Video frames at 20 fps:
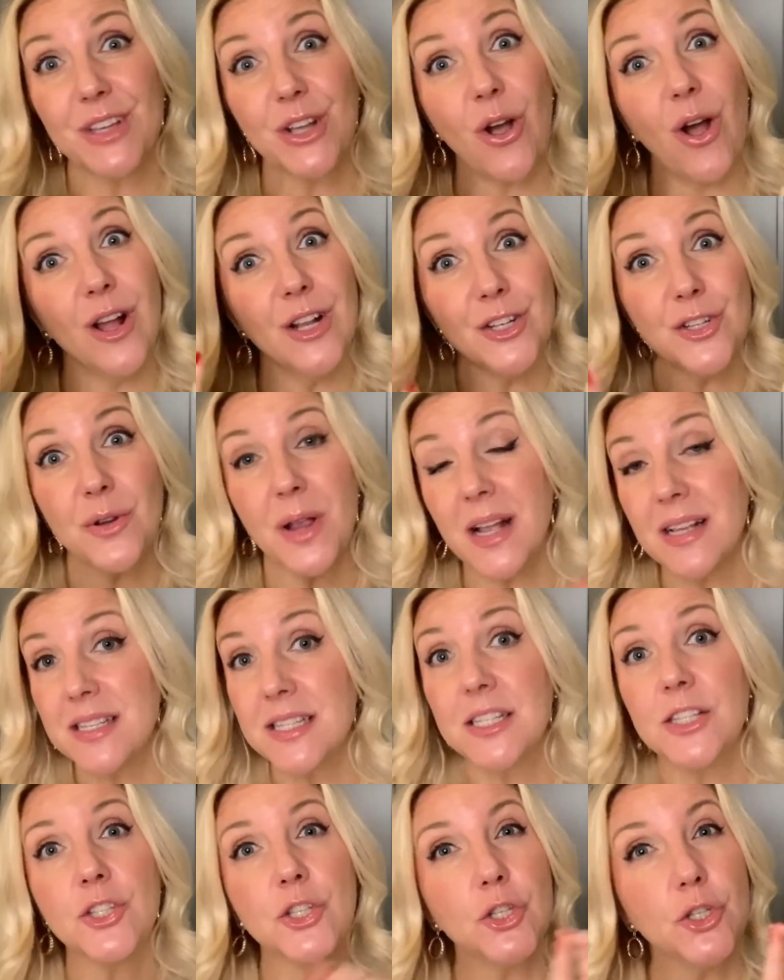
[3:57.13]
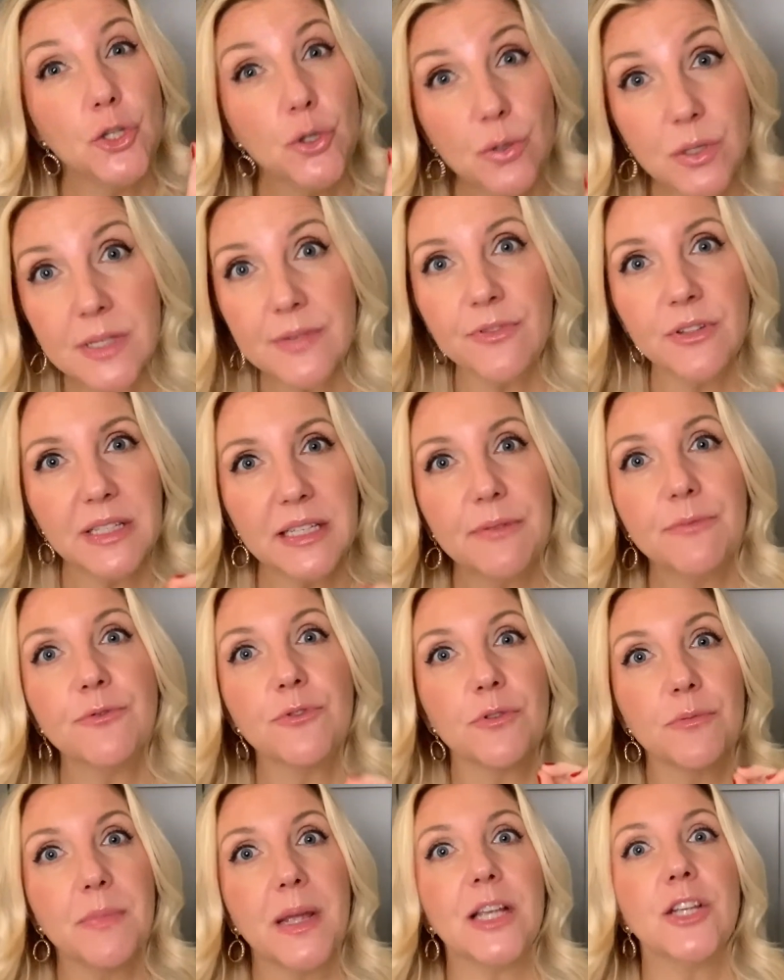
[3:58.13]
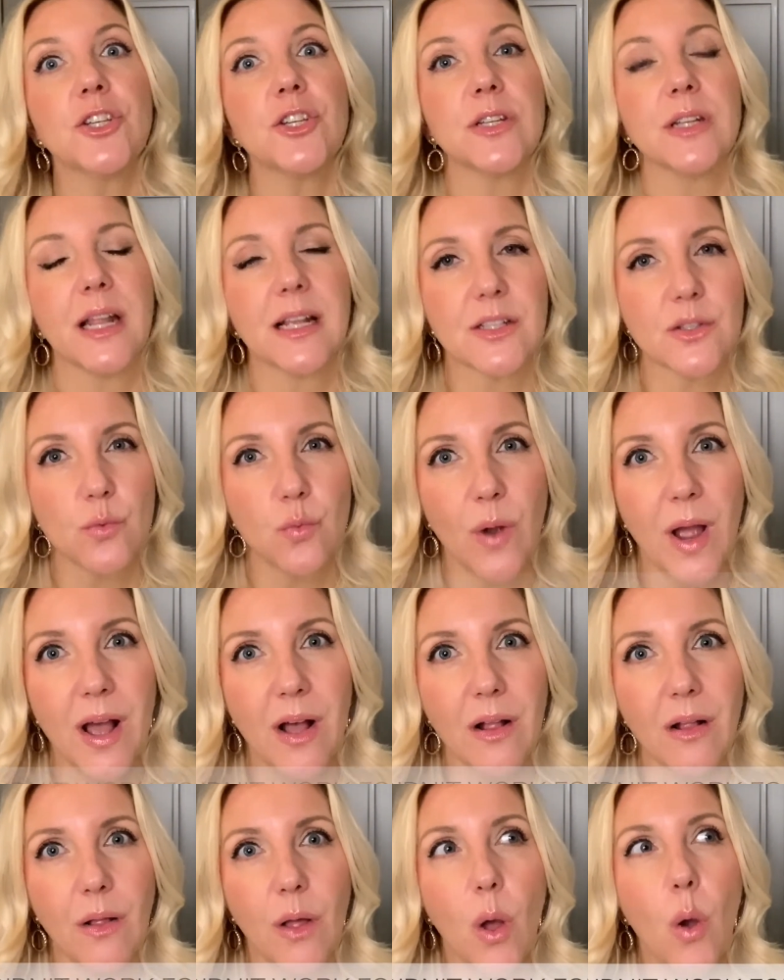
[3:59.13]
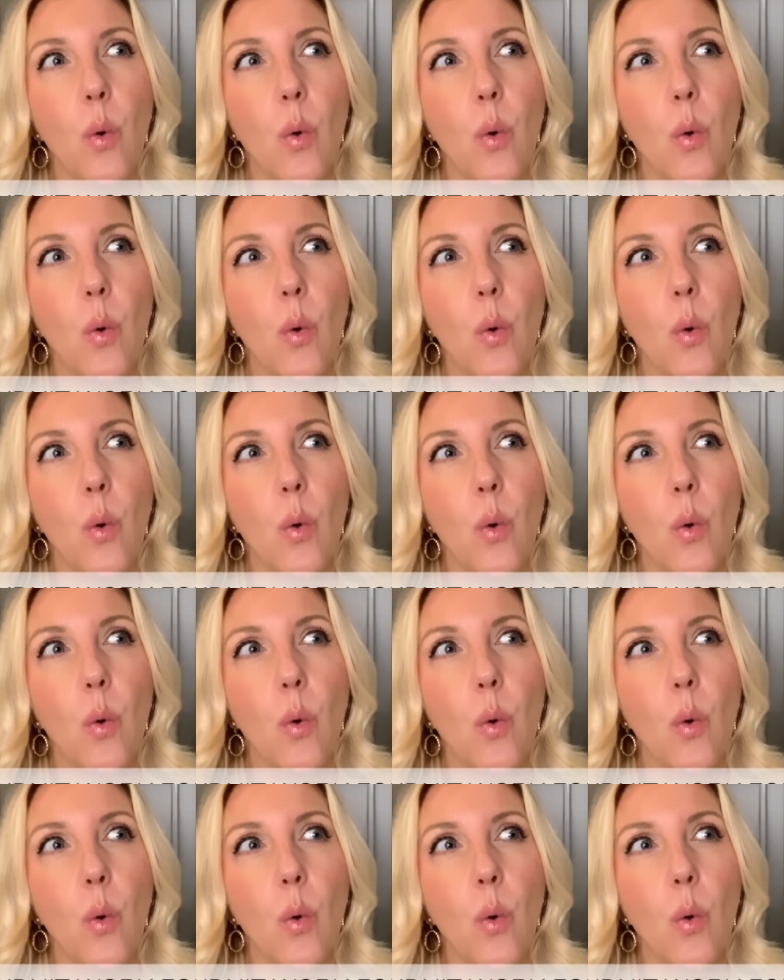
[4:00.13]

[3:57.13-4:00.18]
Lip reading: The contrast is useful information as well.